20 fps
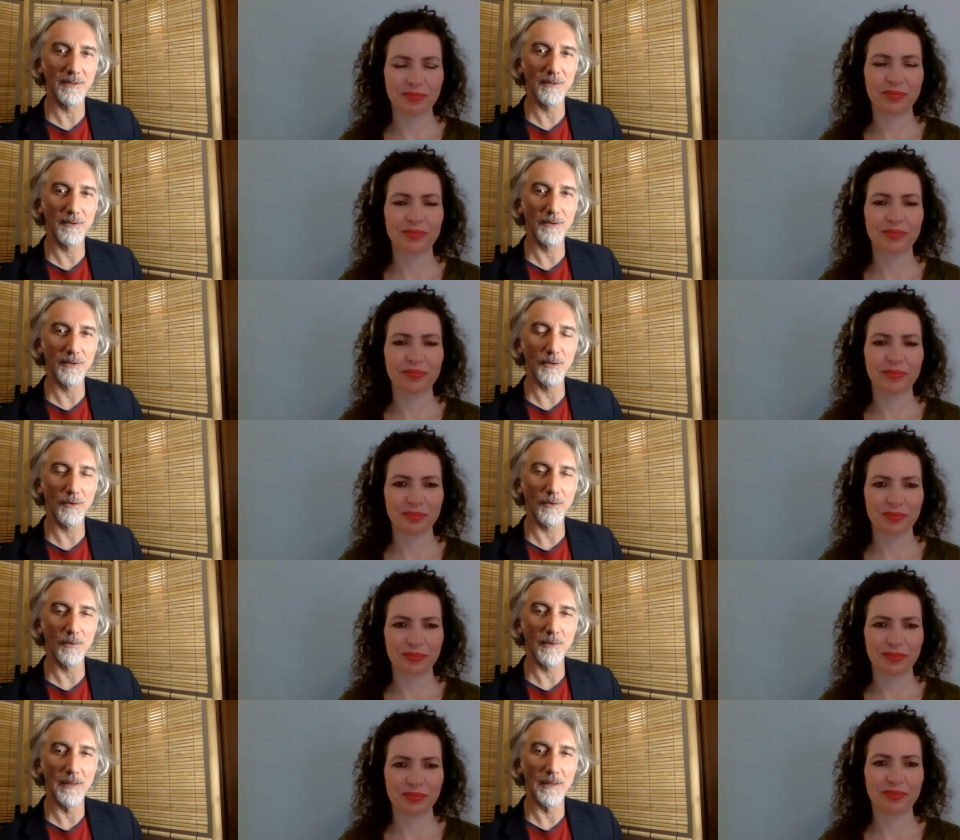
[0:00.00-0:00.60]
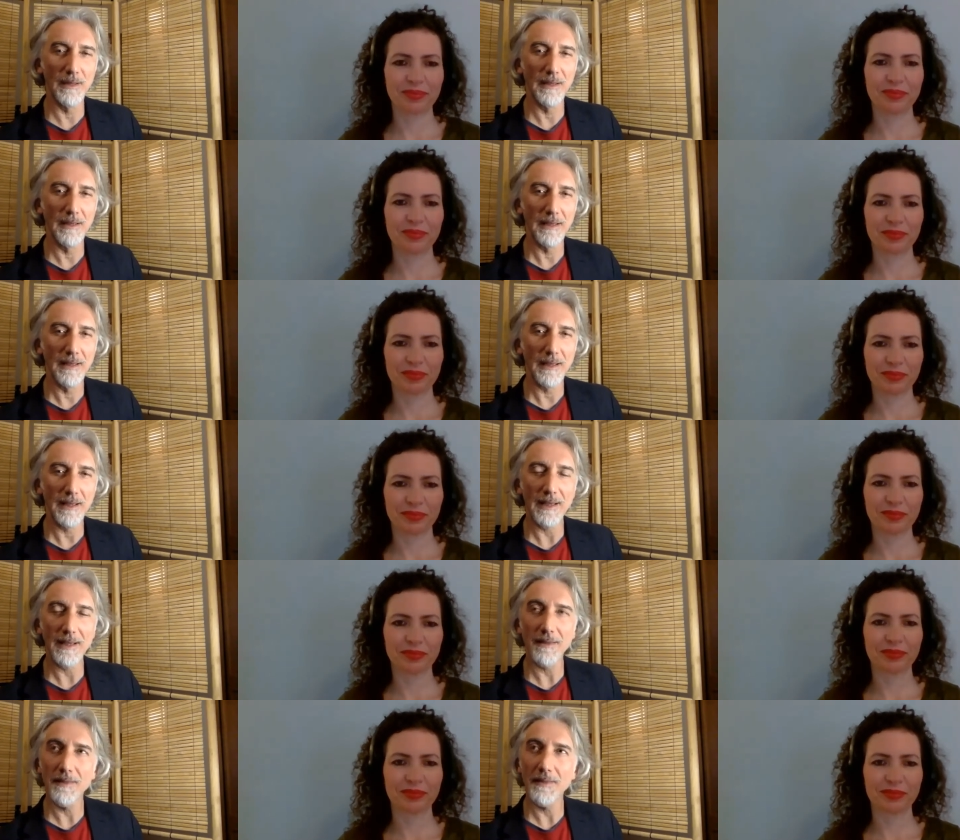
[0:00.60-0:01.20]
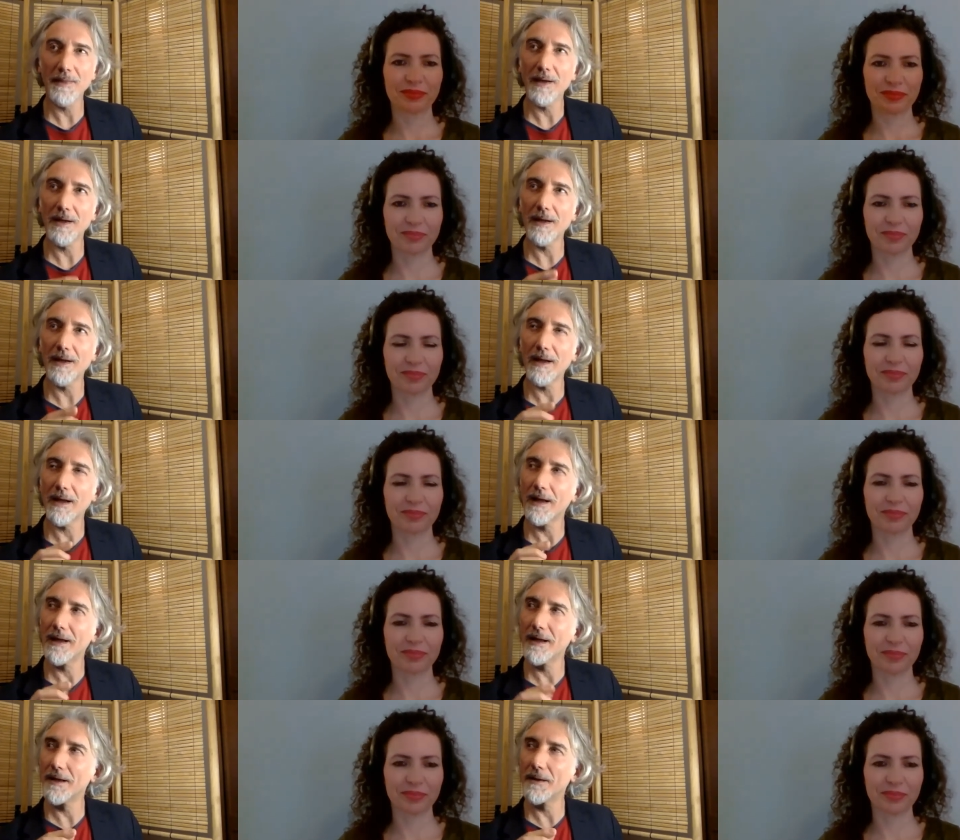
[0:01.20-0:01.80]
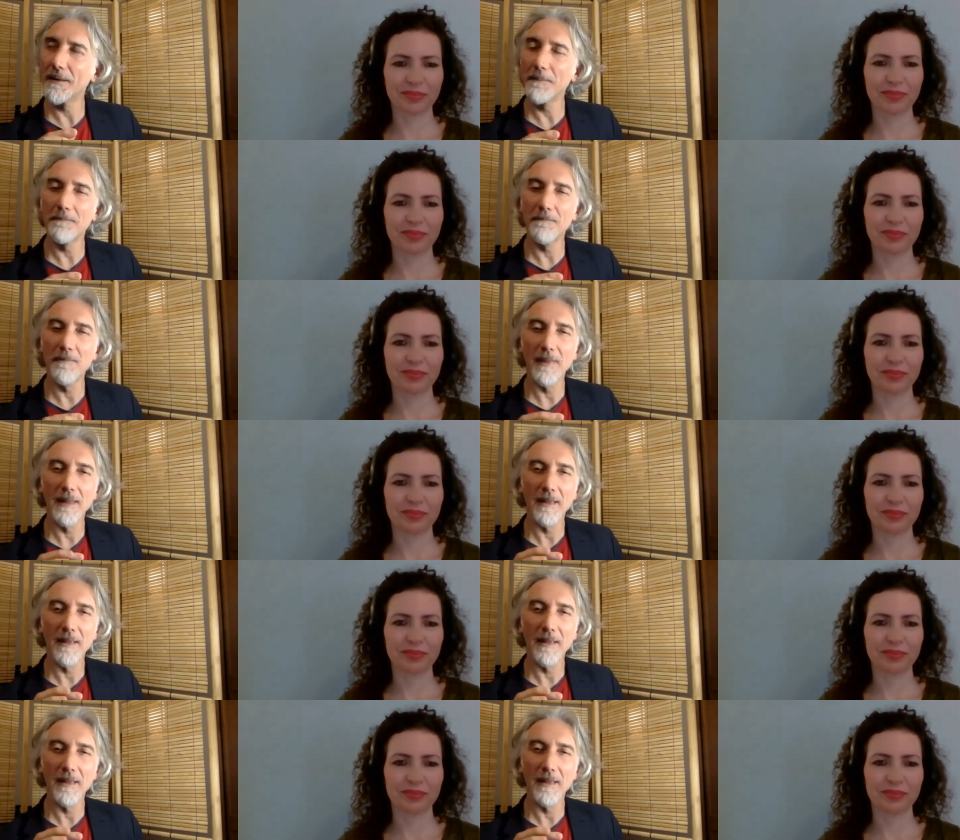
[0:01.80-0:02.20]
Speaker 1: You know? And uh, um,